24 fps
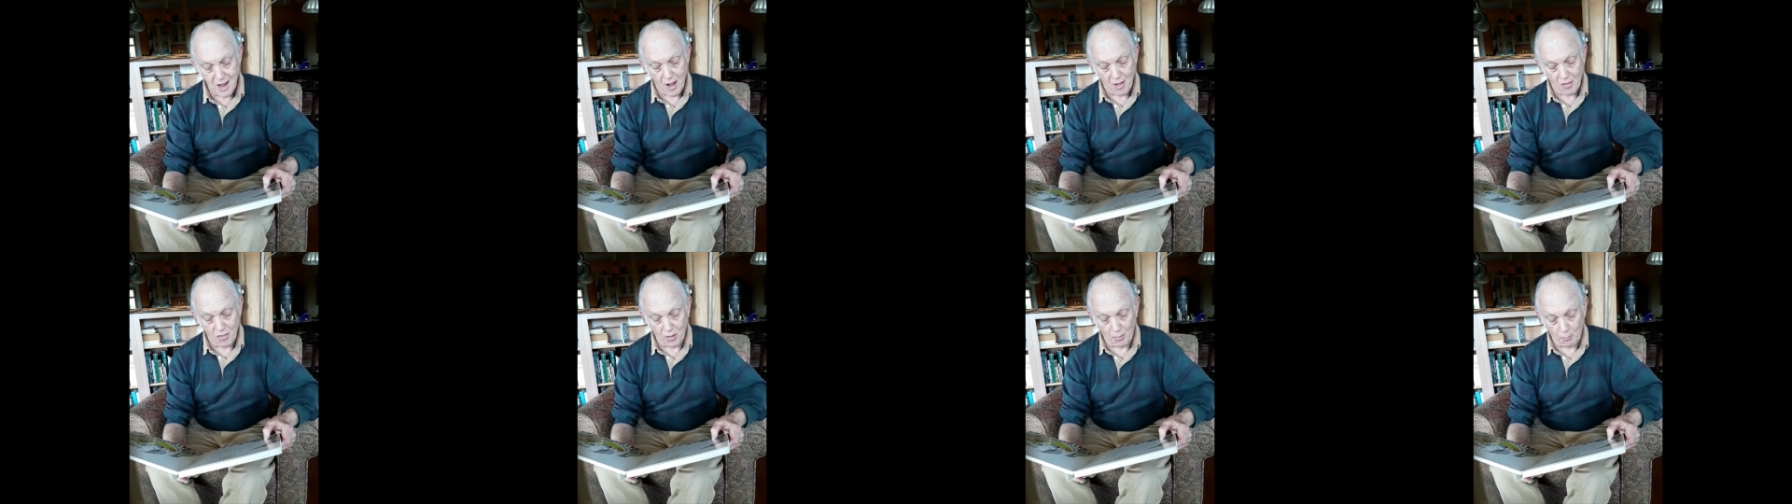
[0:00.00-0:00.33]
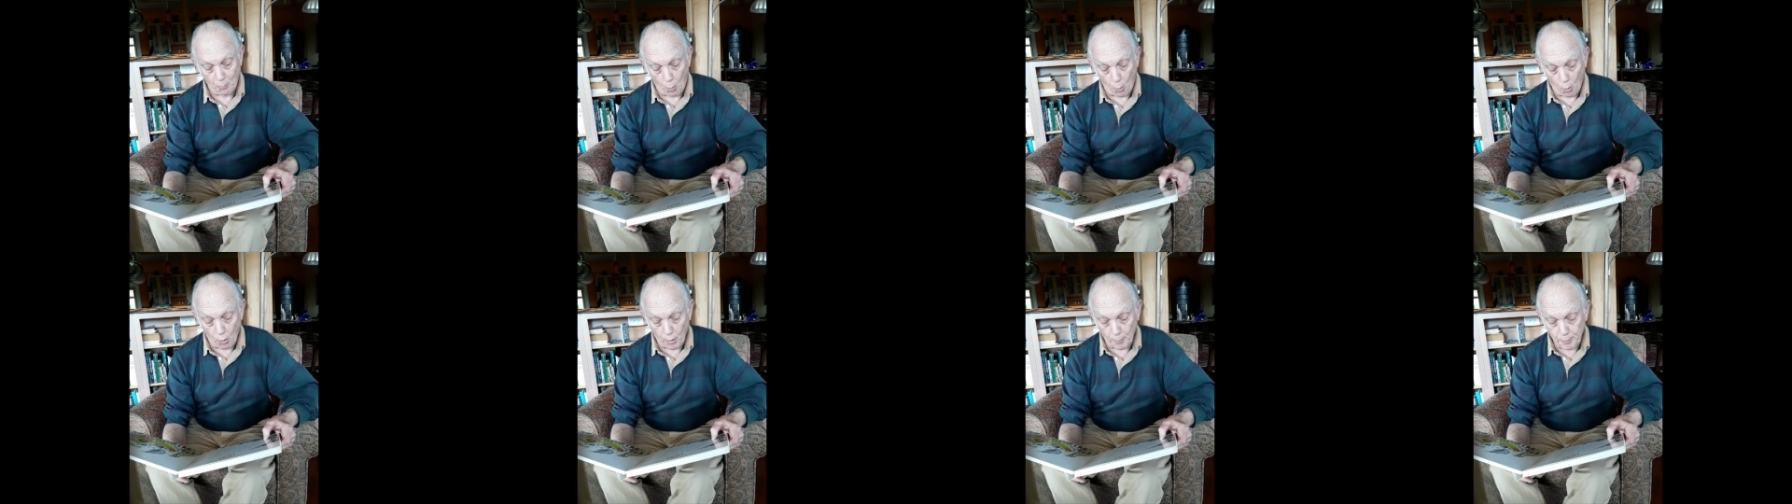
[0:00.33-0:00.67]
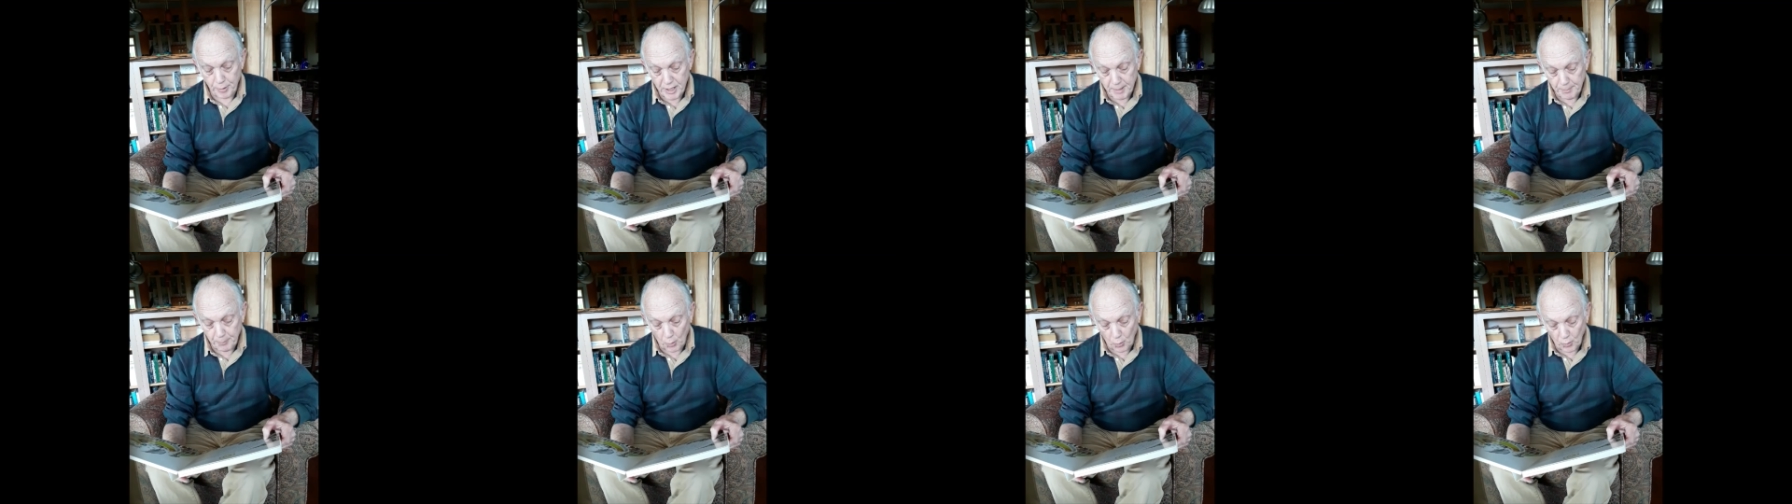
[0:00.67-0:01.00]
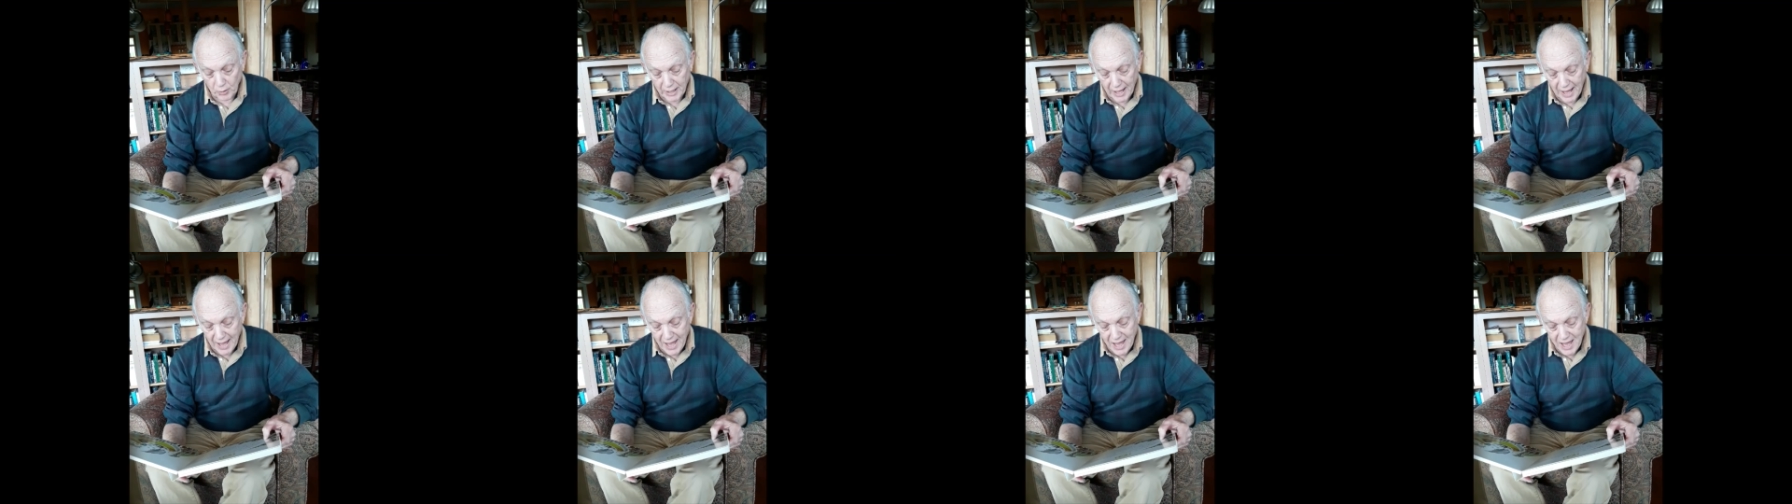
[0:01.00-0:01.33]
The more people
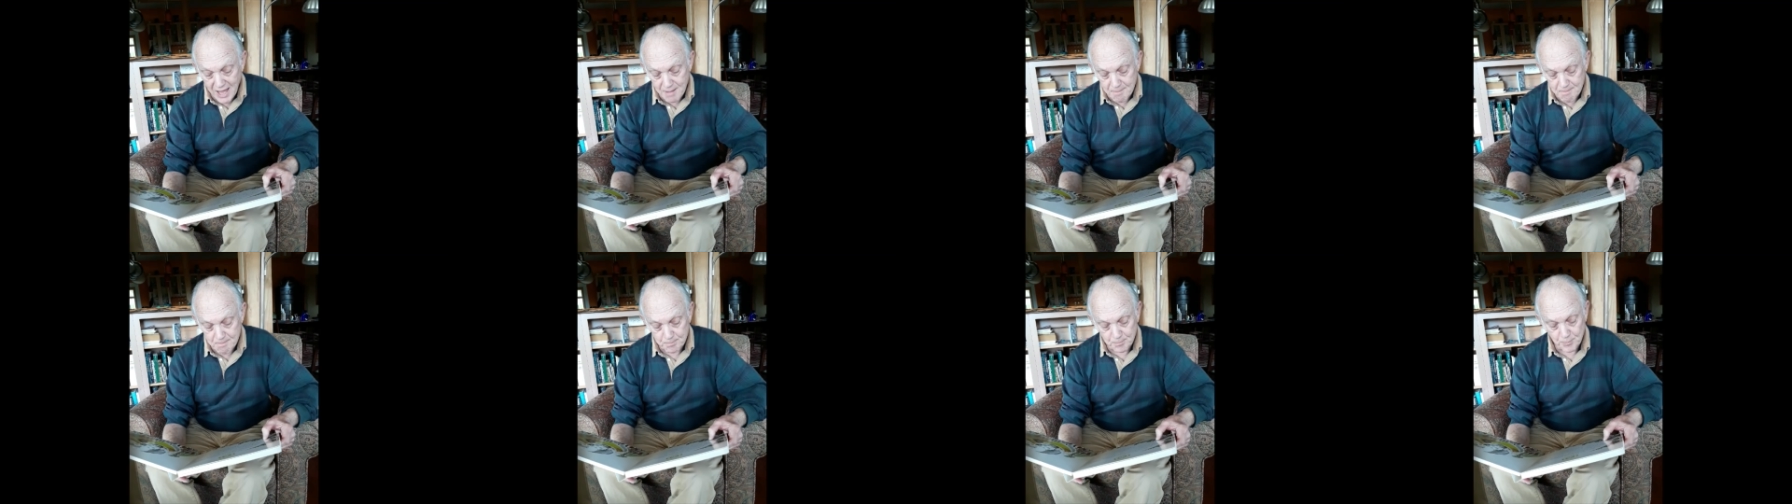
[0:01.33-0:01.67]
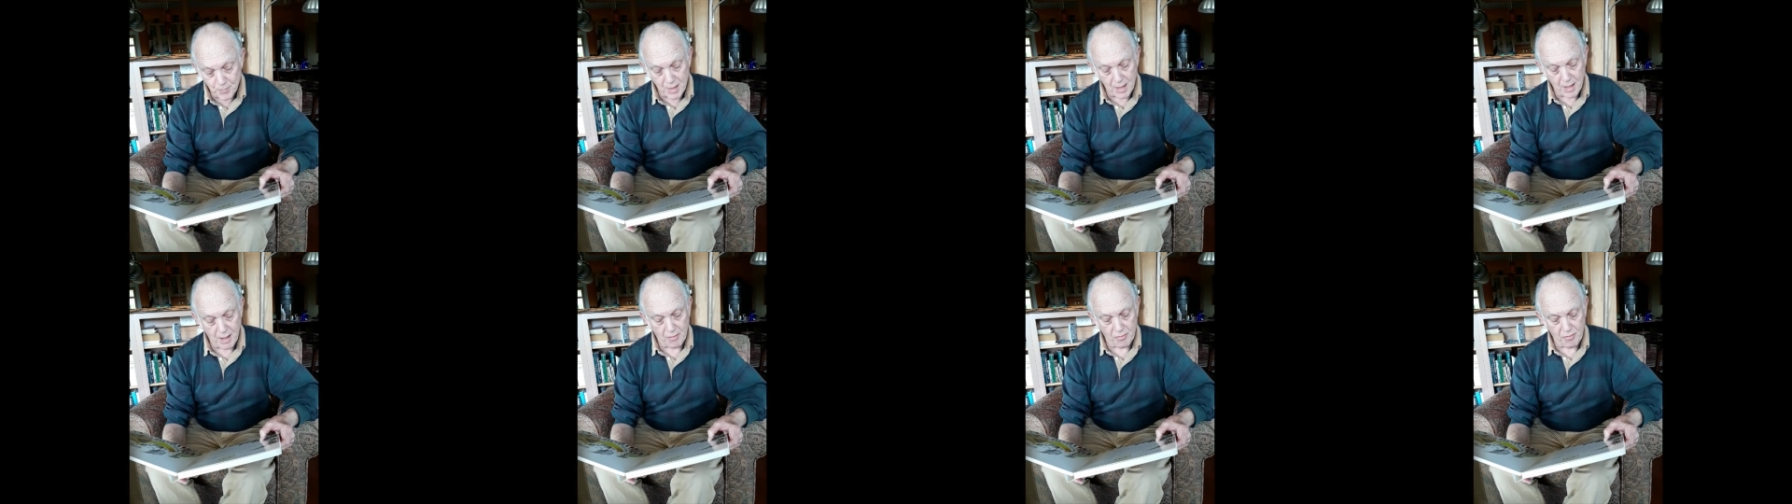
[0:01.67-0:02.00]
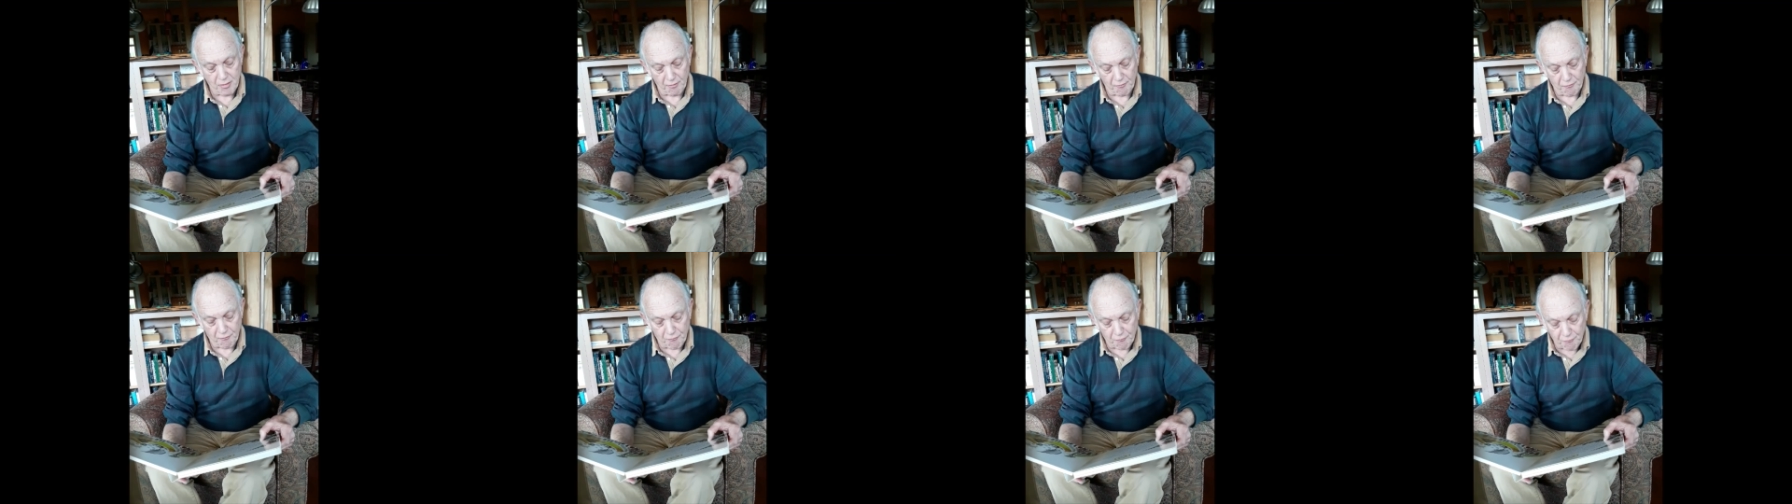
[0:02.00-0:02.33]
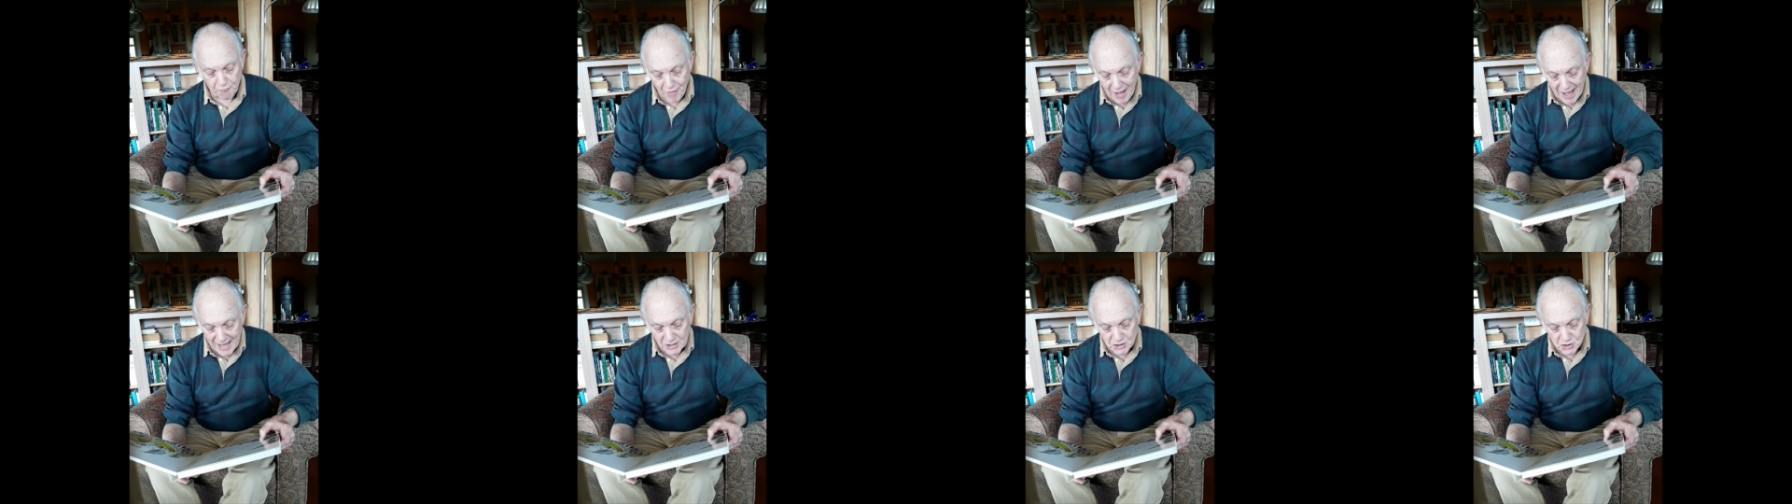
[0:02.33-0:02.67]
came, the
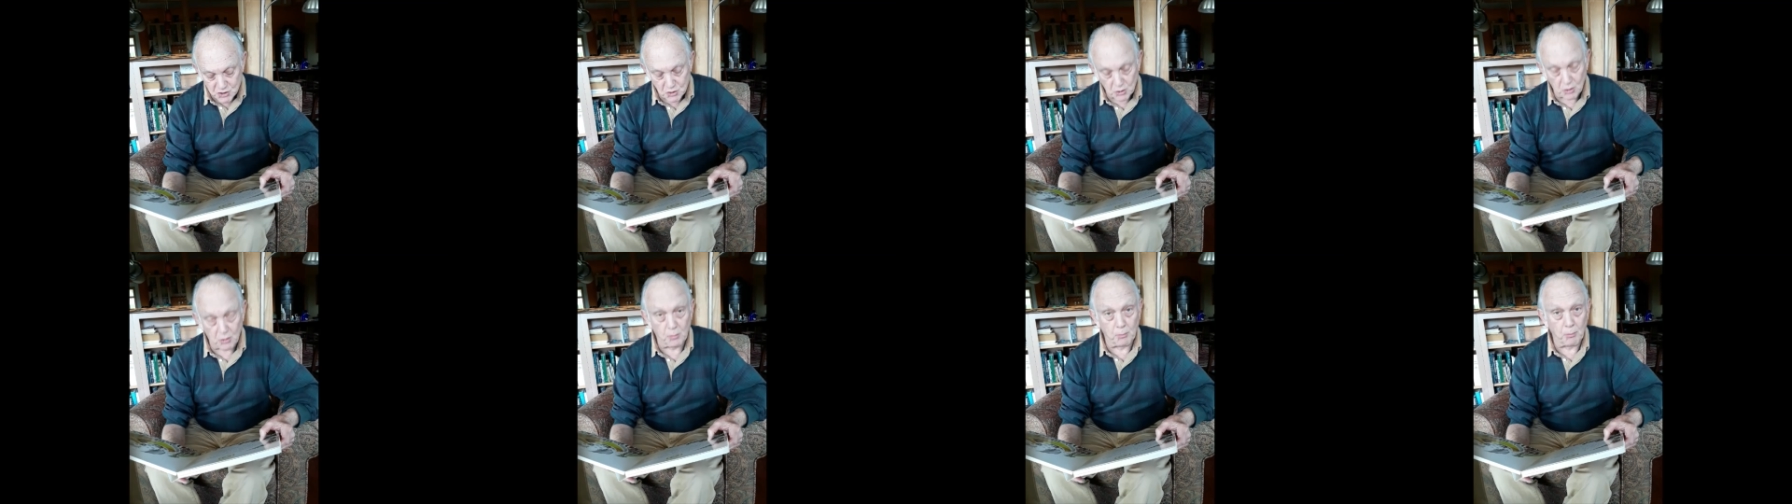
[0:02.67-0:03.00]
faster